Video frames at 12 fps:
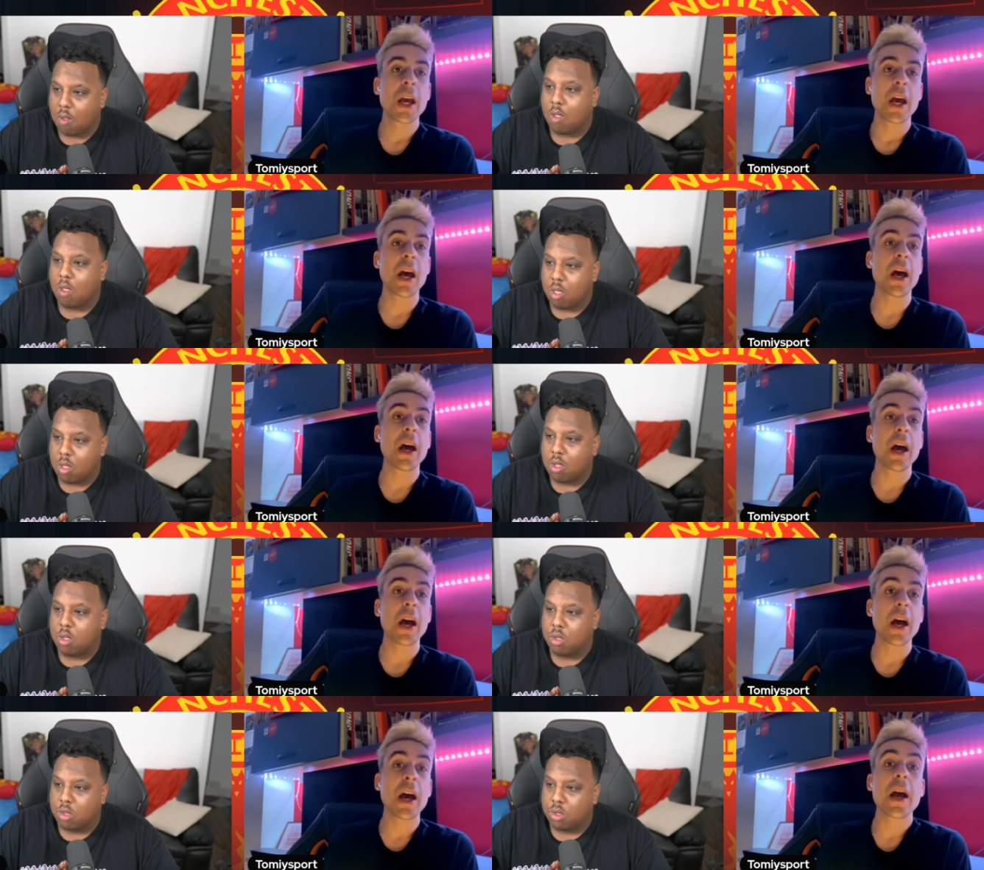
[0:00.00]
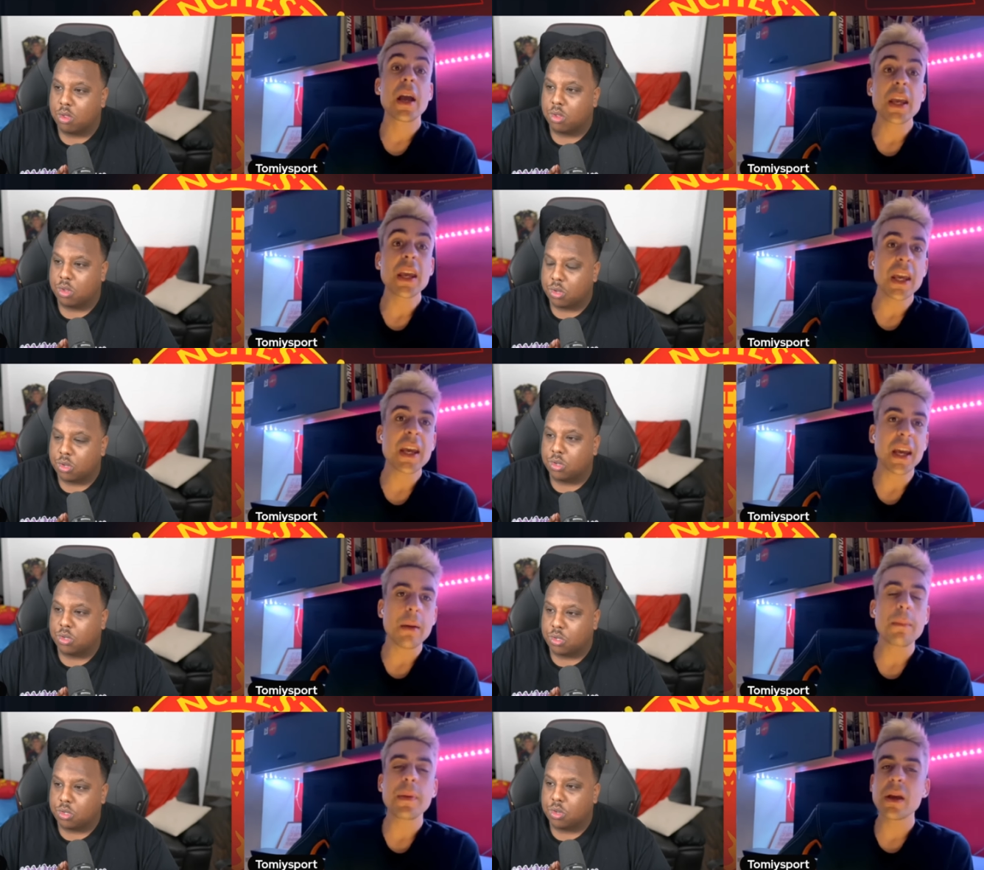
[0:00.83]
Speaker 1: uh, he
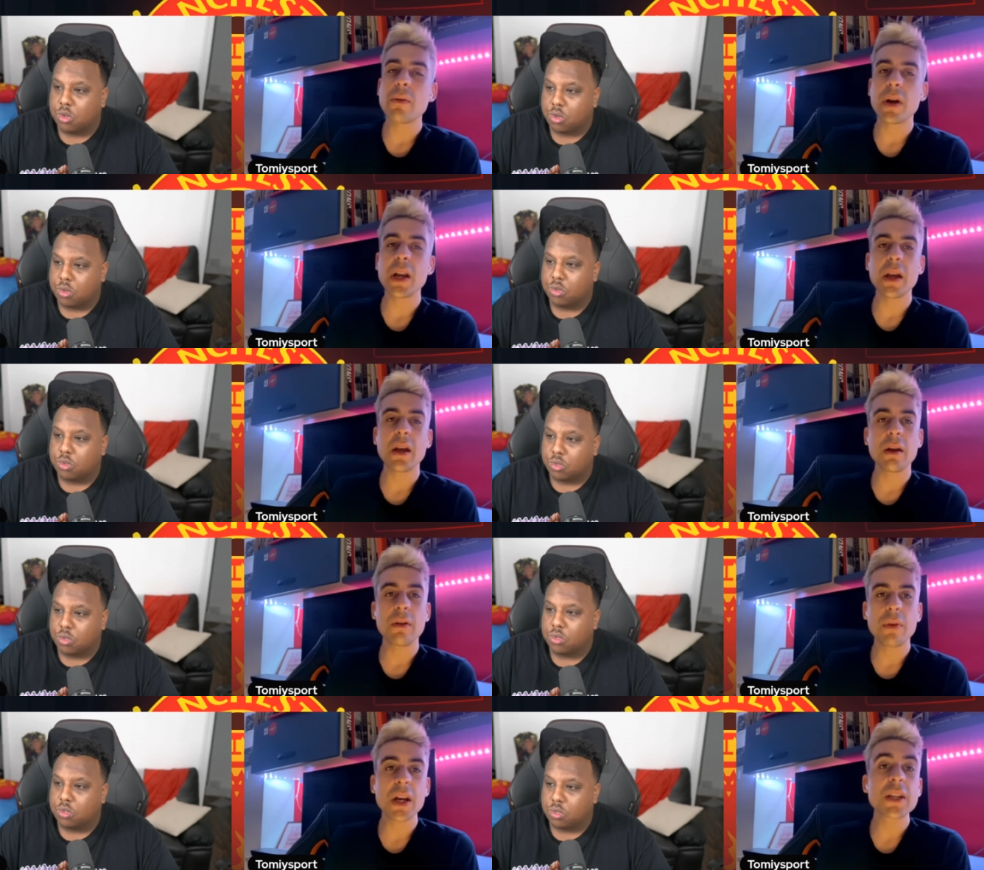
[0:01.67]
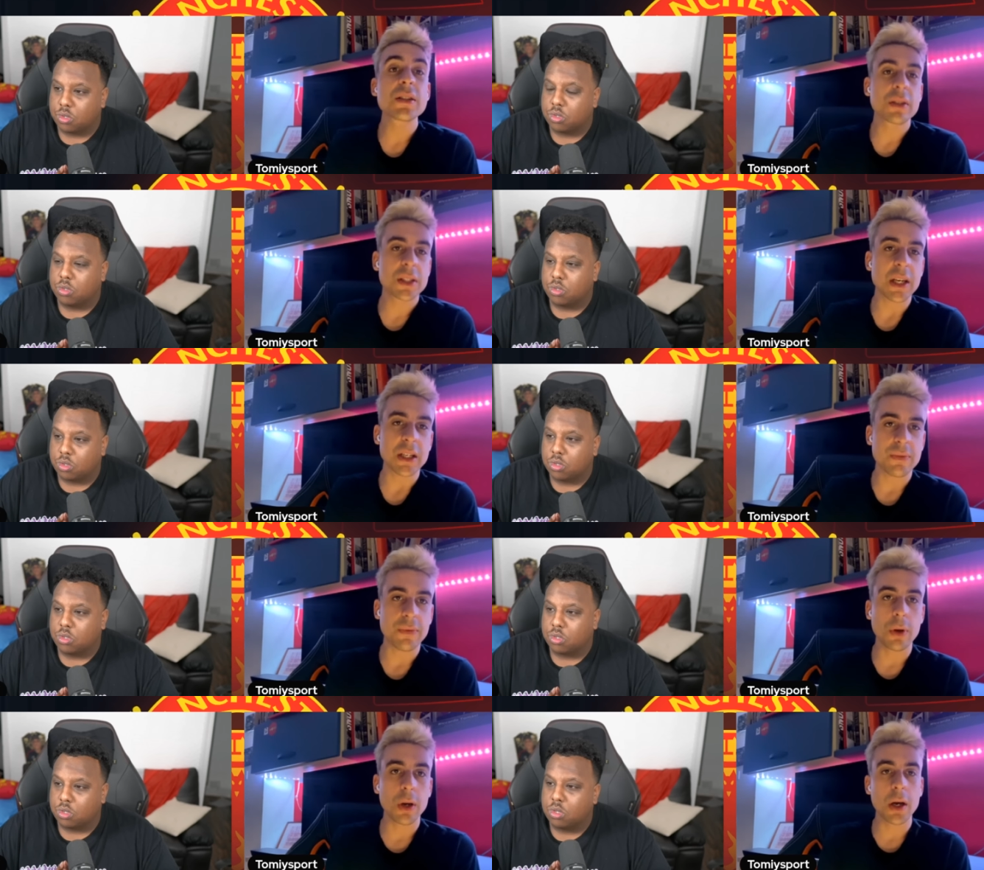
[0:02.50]
can be really really
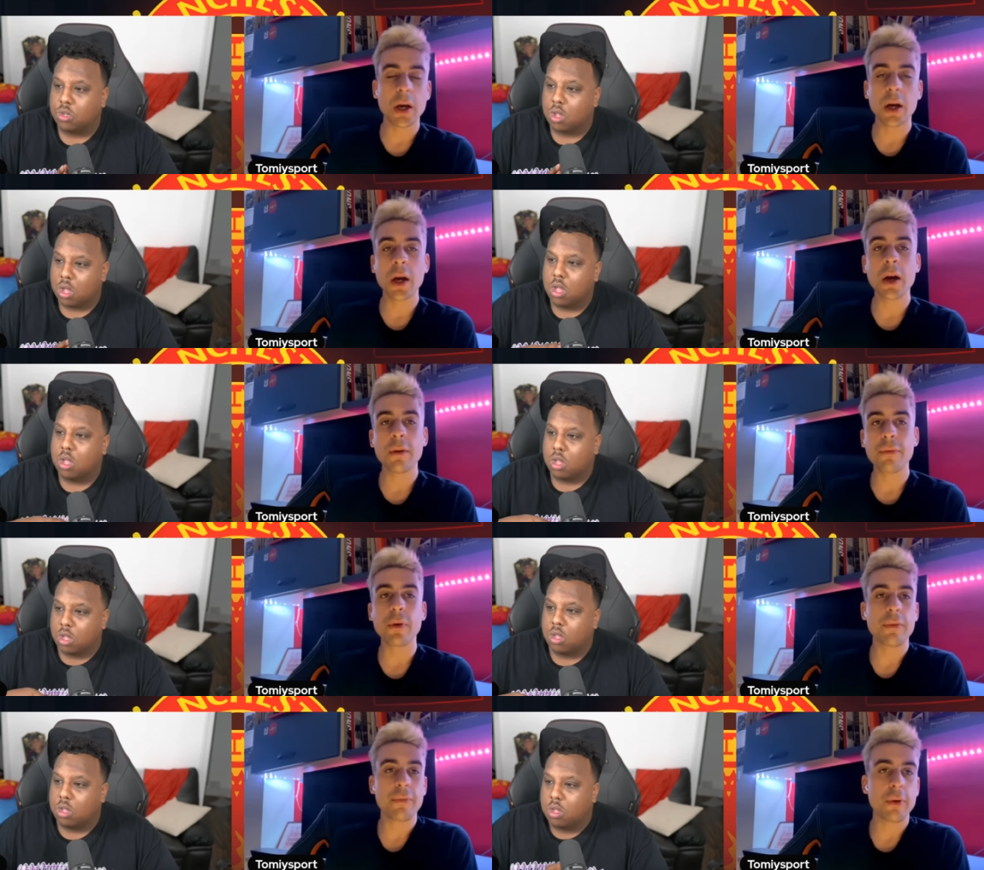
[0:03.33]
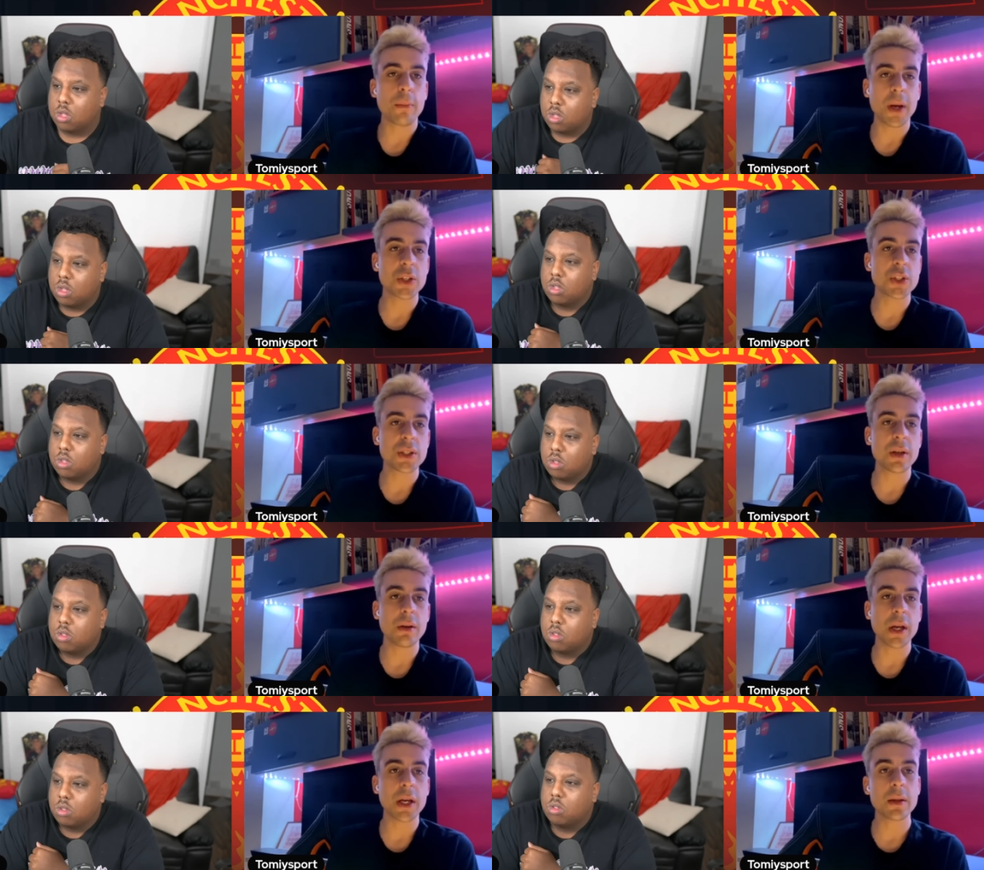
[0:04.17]
successful uh, for for Manchester
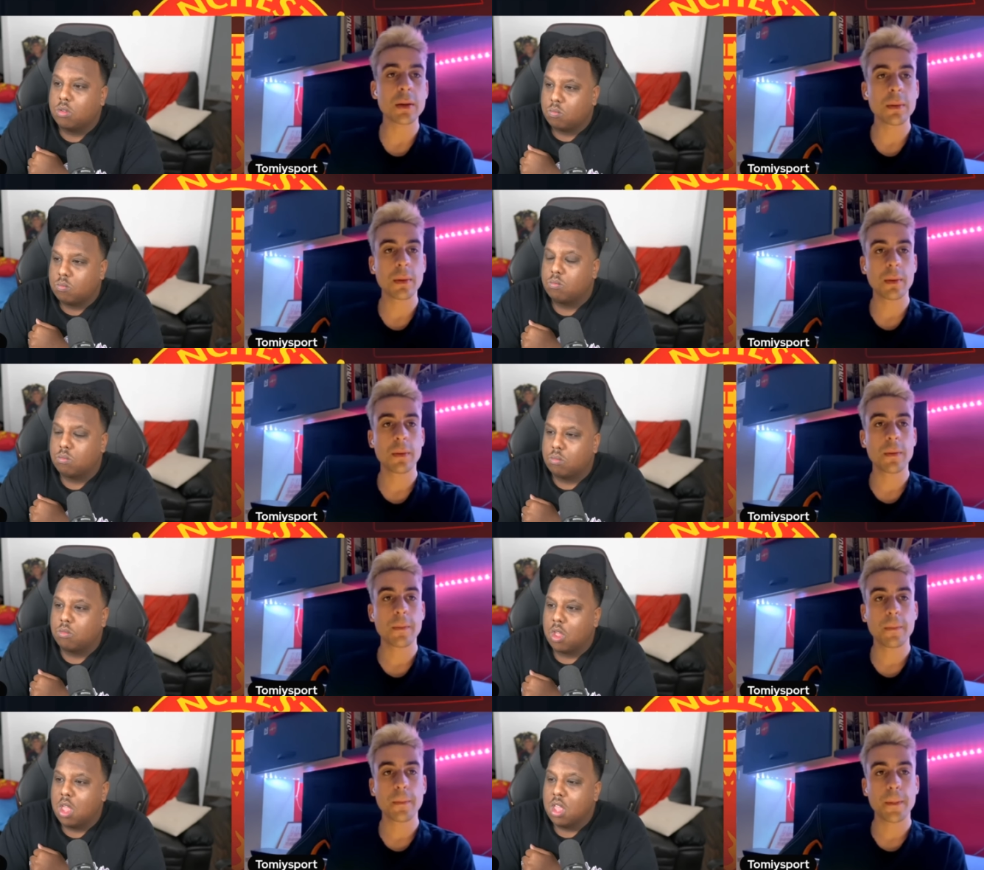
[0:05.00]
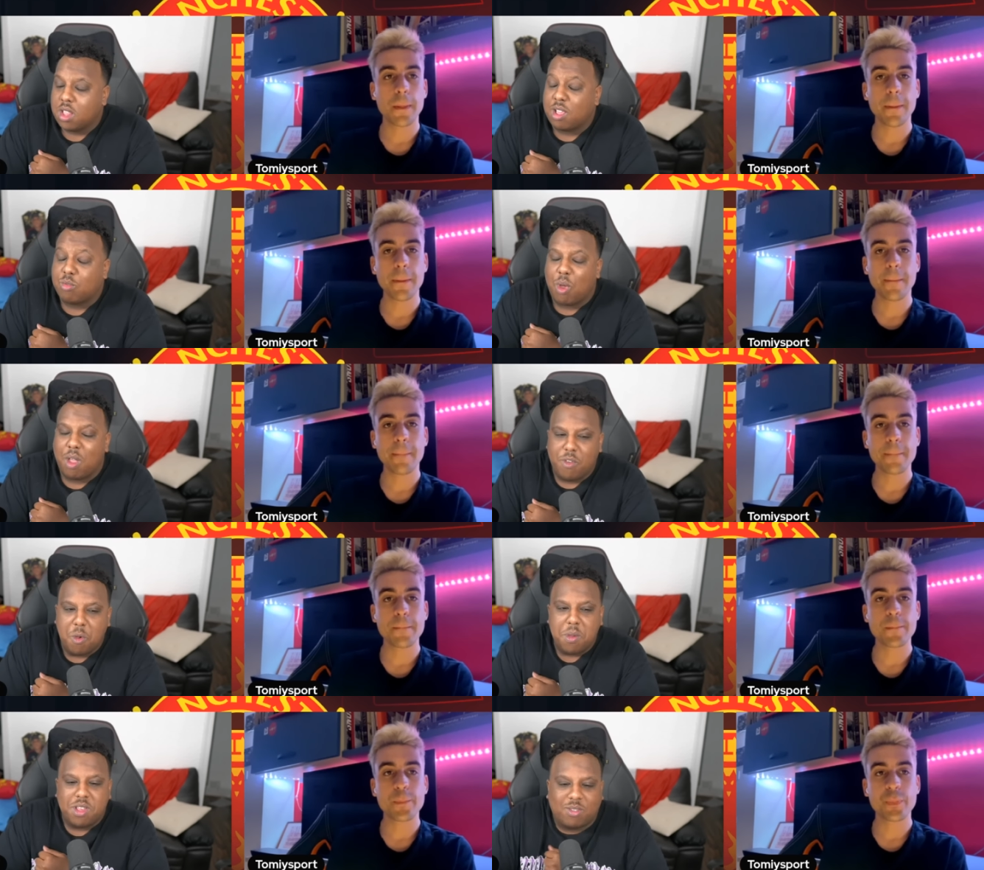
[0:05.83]
United. Mm.
Speaker 2: That's what I've
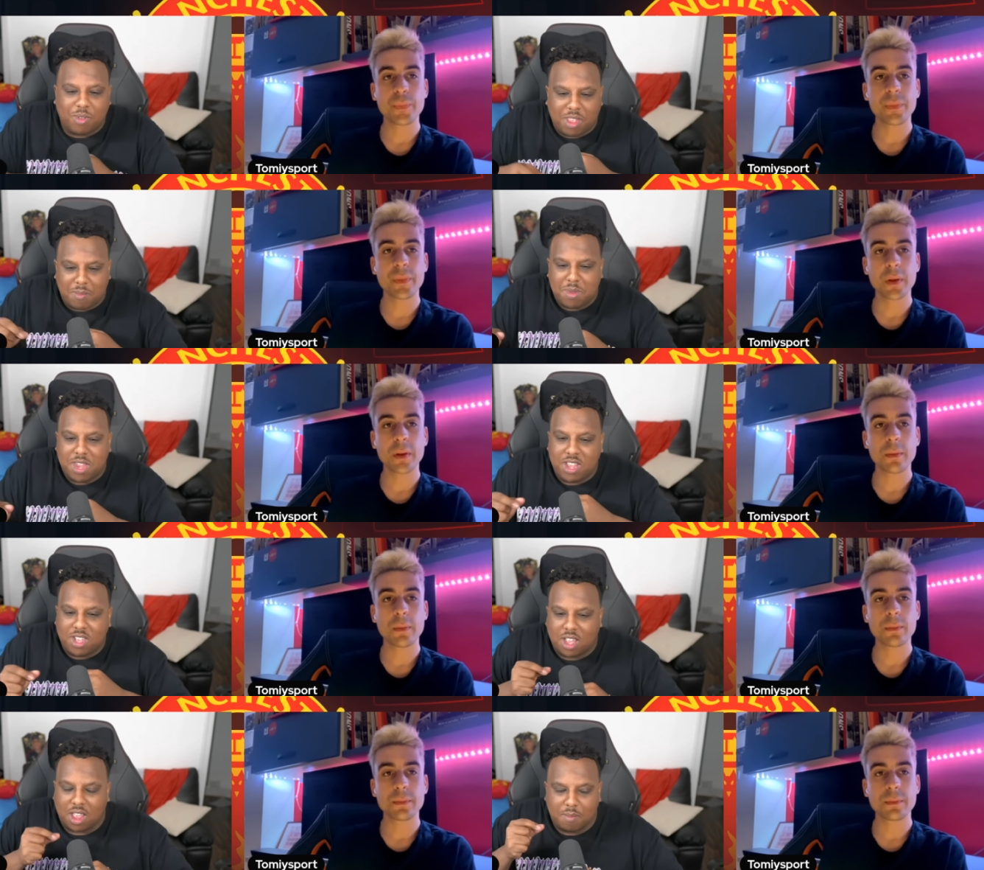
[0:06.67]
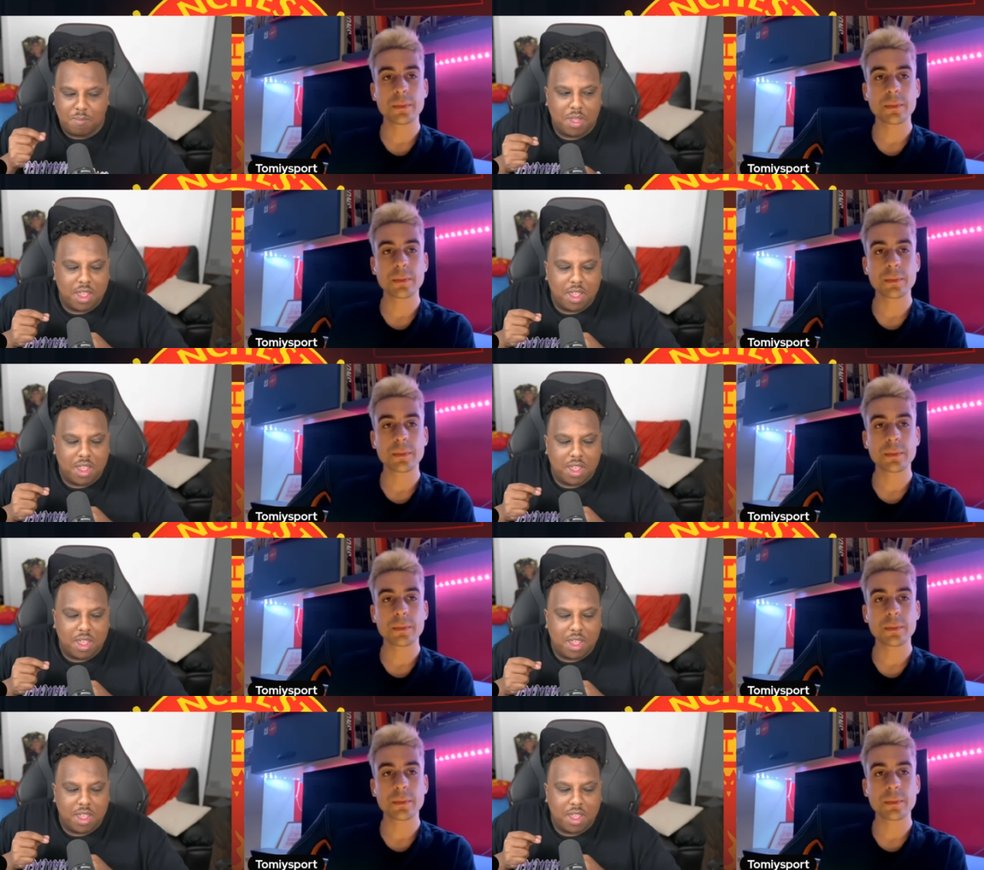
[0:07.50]
noticed with him. He's um,